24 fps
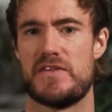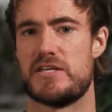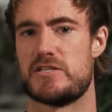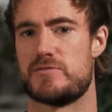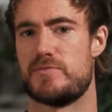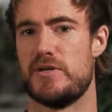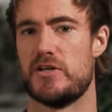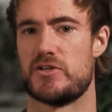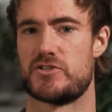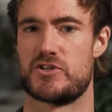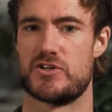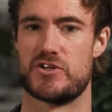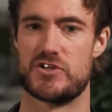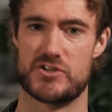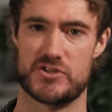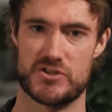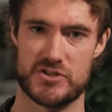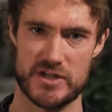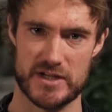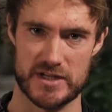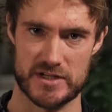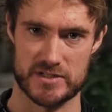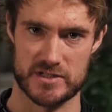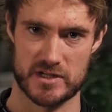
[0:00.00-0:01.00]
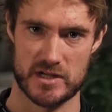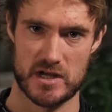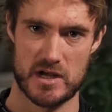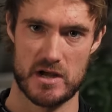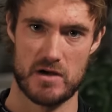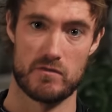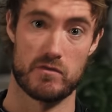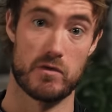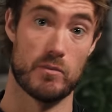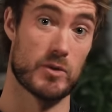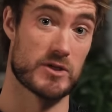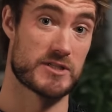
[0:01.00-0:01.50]
These meals are distinct
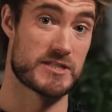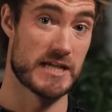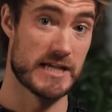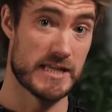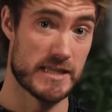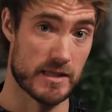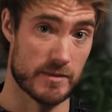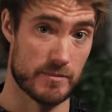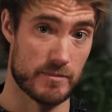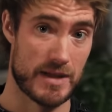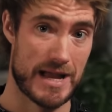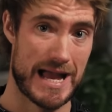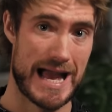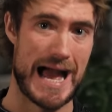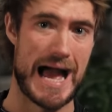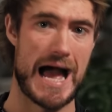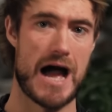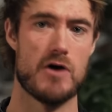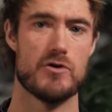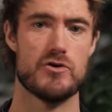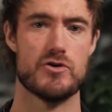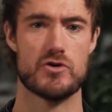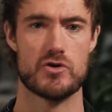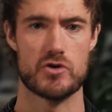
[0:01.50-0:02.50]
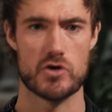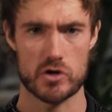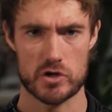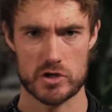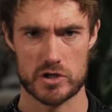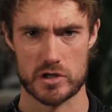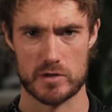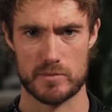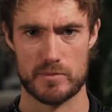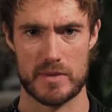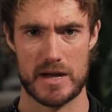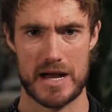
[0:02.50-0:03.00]
from what's in them, how you cook
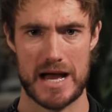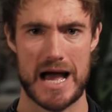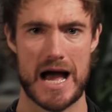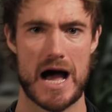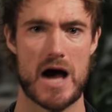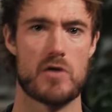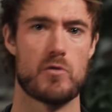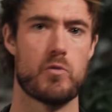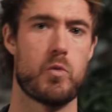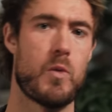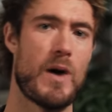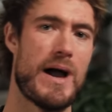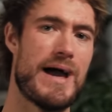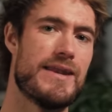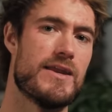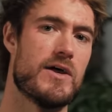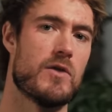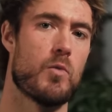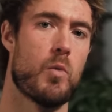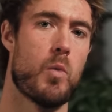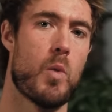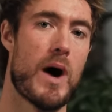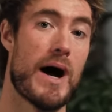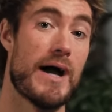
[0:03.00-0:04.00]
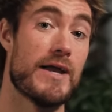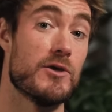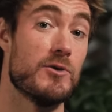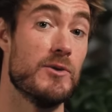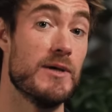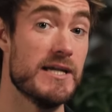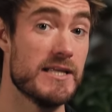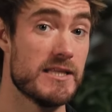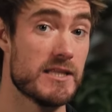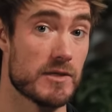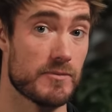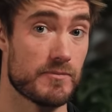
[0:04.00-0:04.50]
them, and when and why you
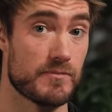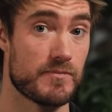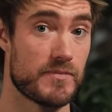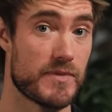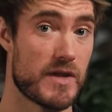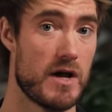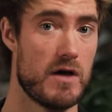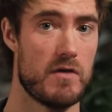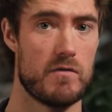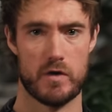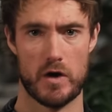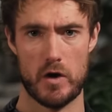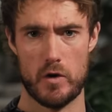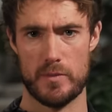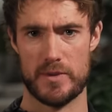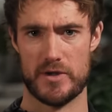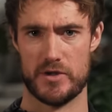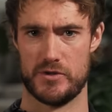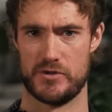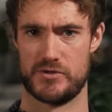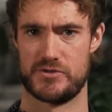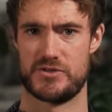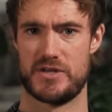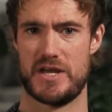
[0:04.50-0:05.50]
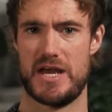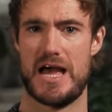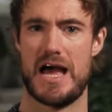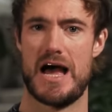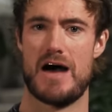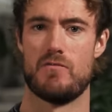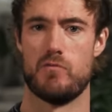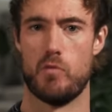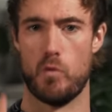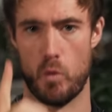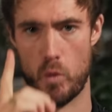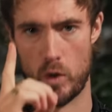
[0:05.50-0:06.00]
eat them. Flow meals
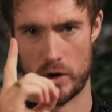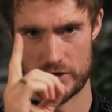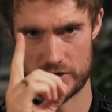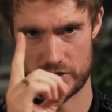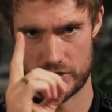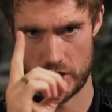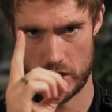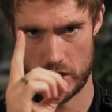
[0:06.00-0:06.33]
have one